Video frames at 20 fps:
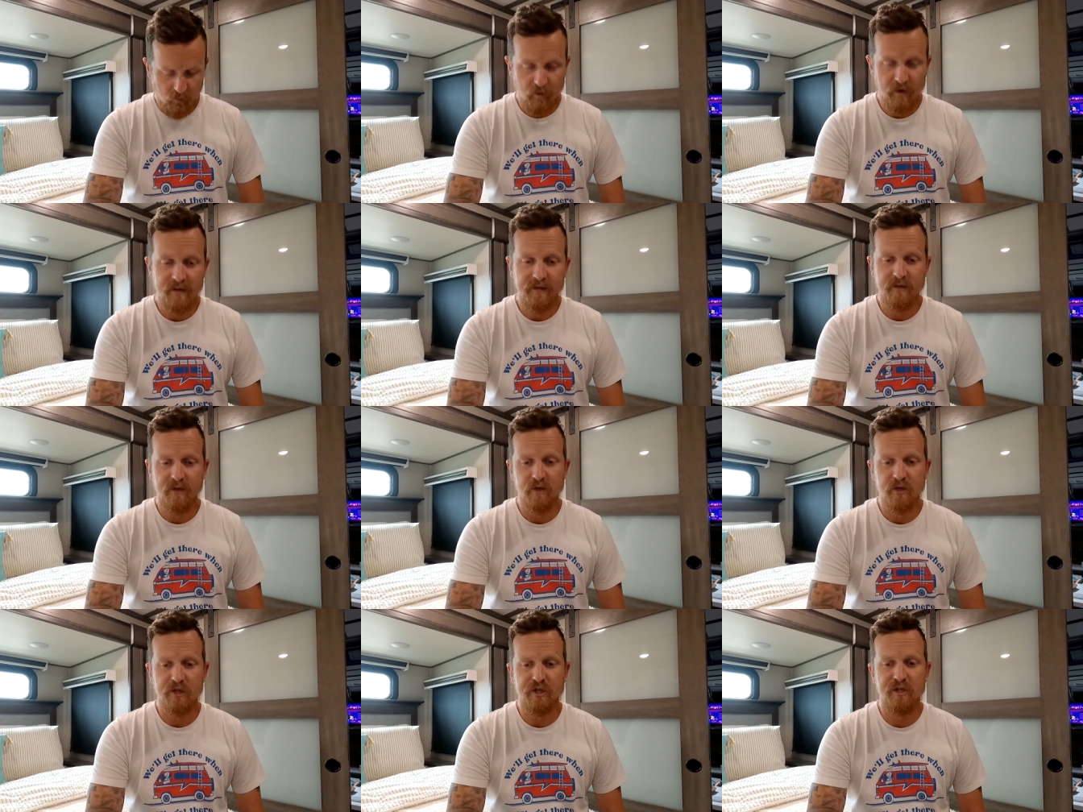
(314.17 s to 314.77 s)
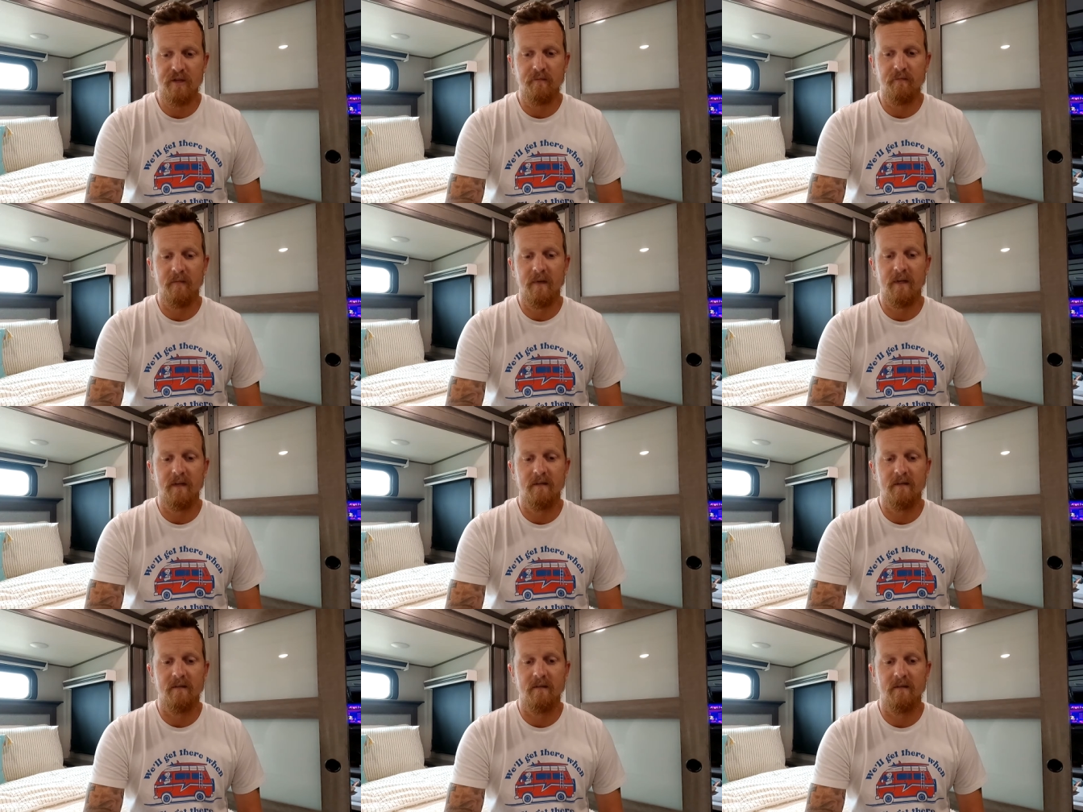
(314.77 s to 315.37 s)
With your
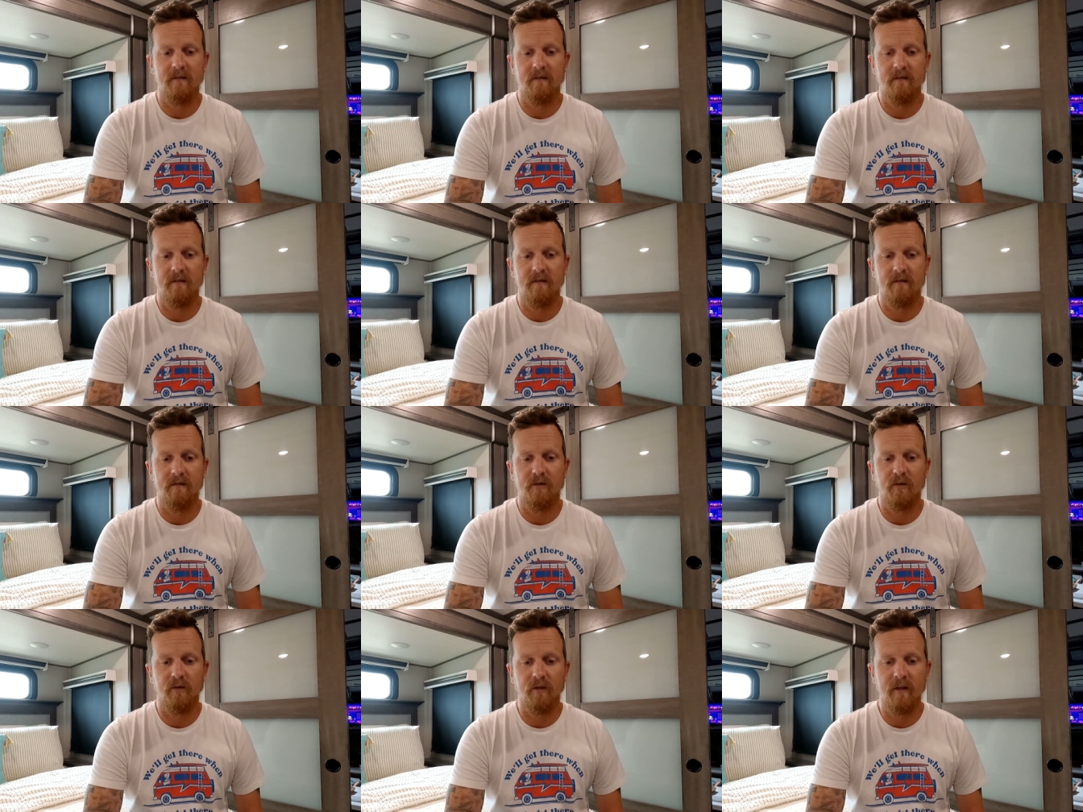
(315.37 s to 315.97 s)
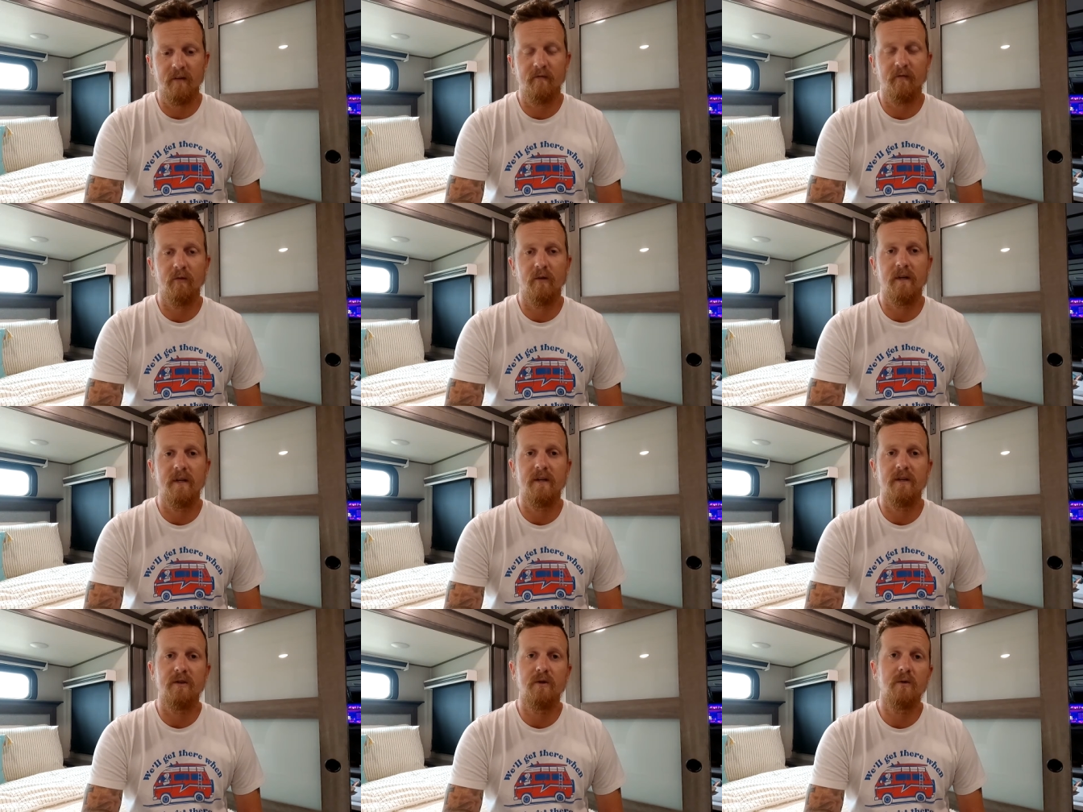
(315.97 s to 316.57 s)
shipment
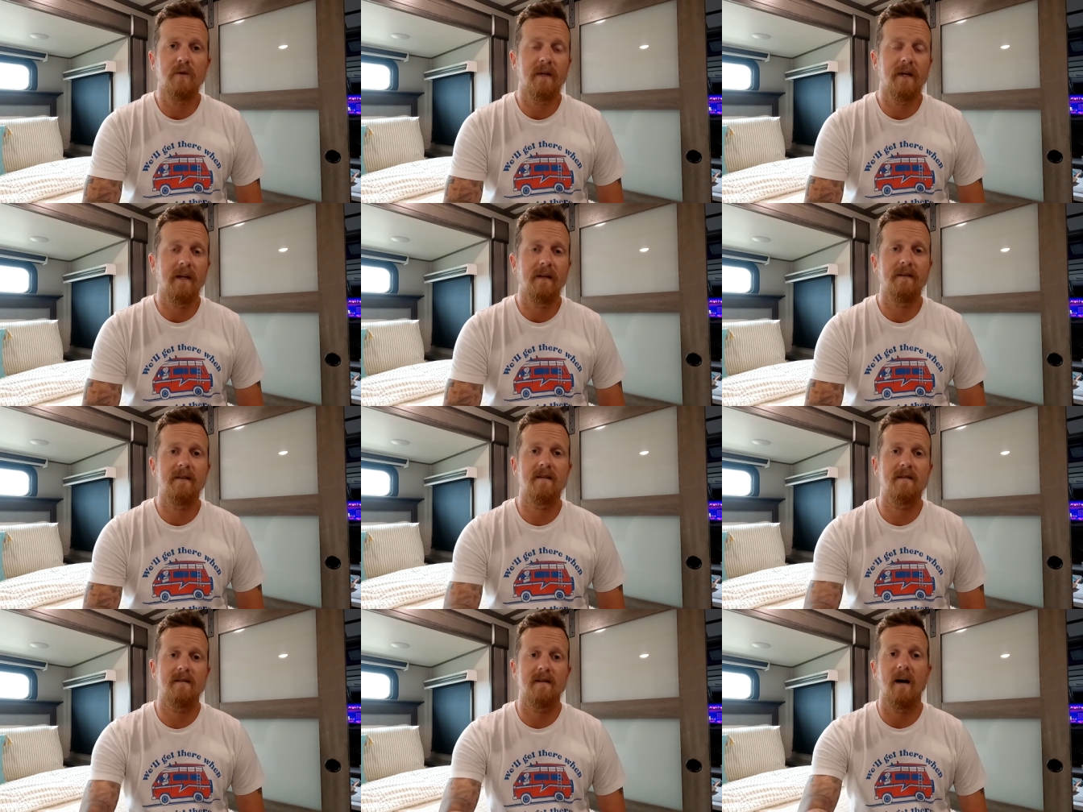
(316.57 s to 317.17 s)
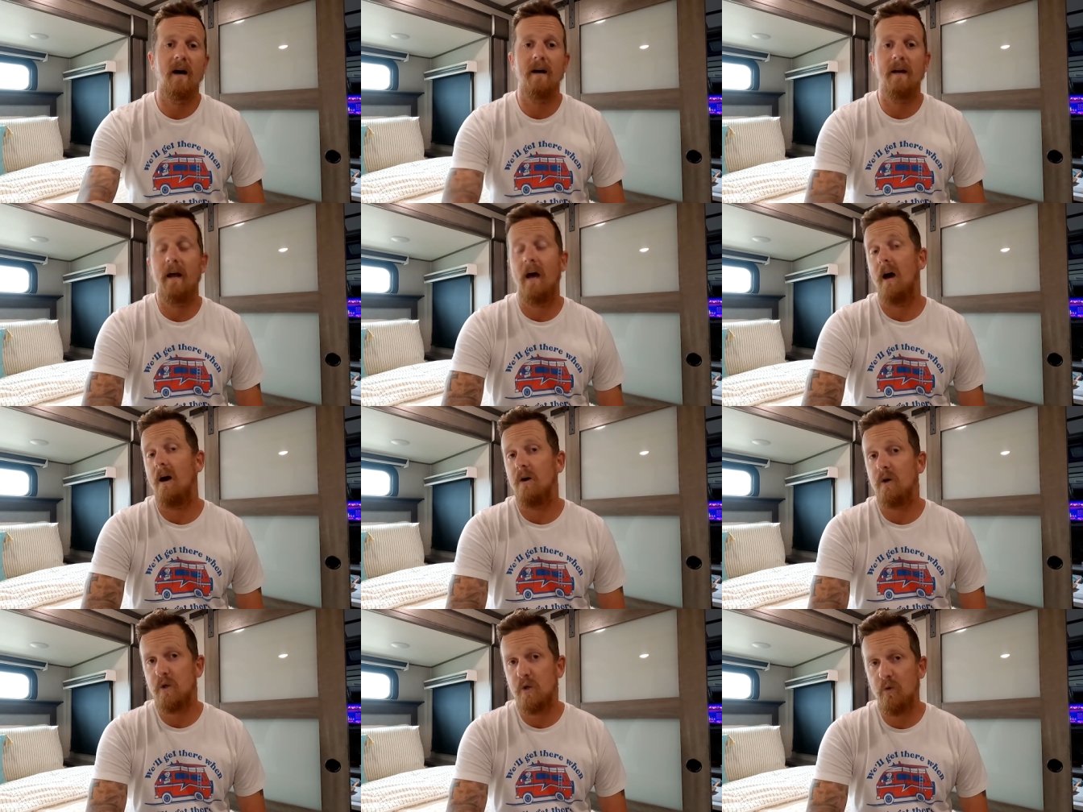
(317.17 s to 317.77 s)
delivery, you can decide
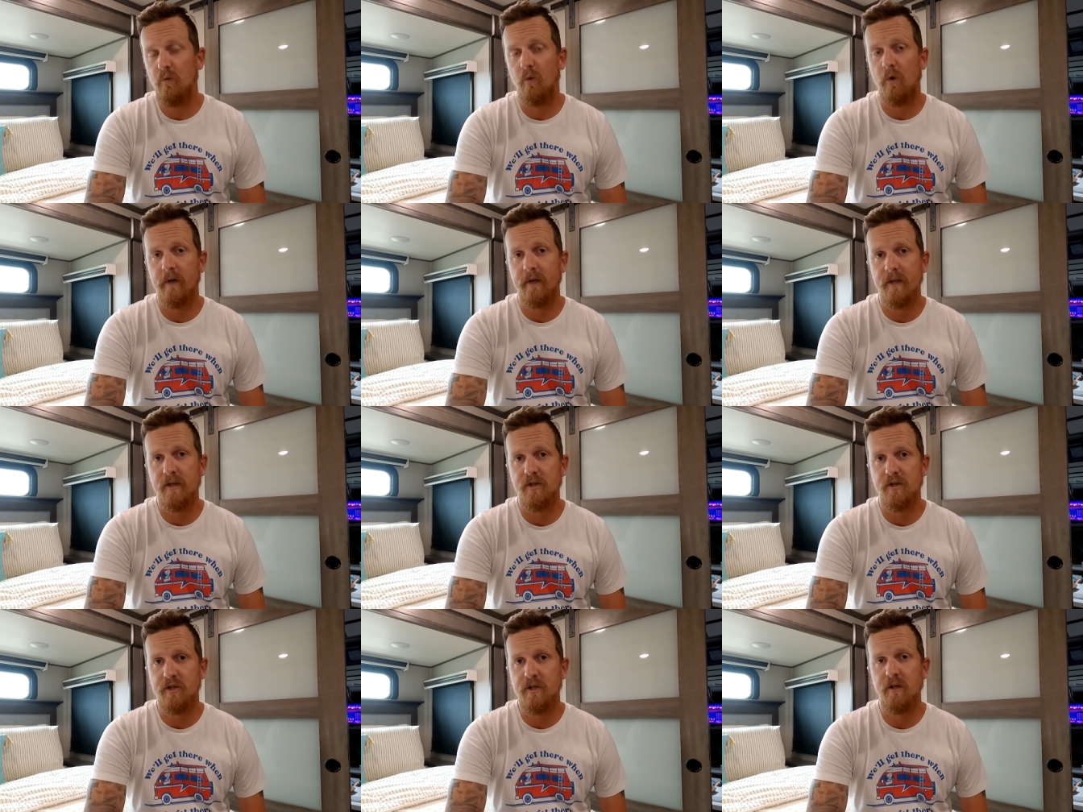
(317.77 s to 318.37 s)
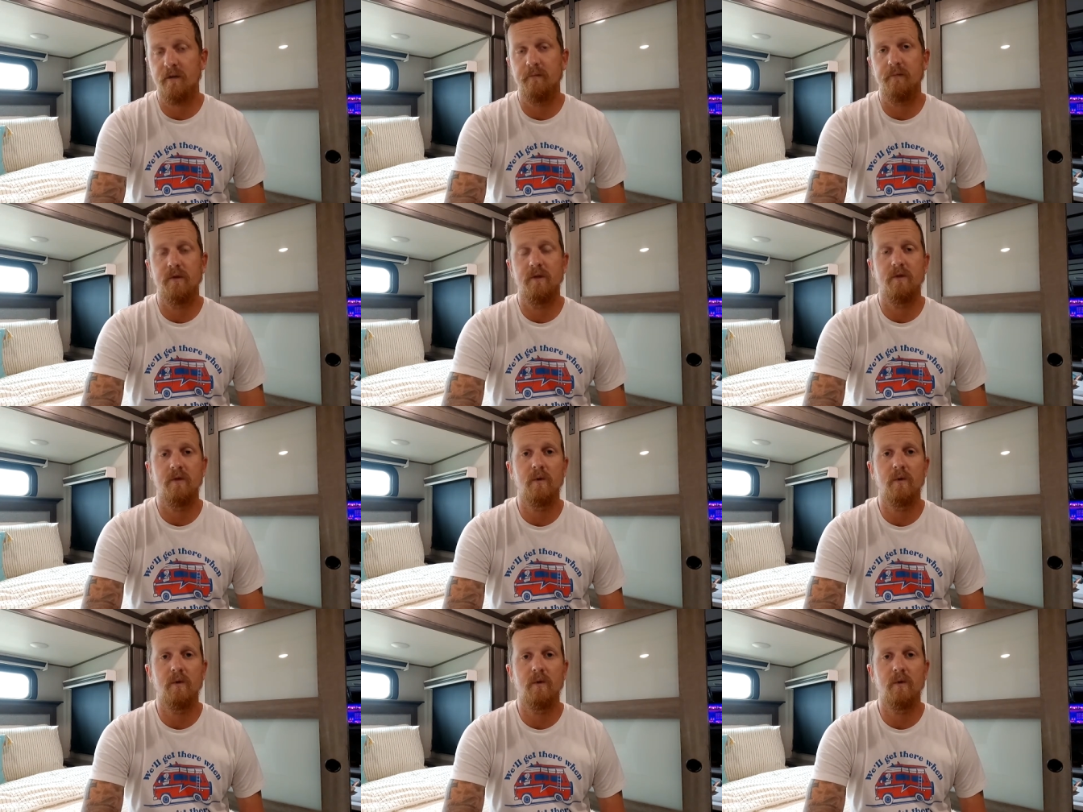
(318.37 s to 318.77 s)
how you want it shipped.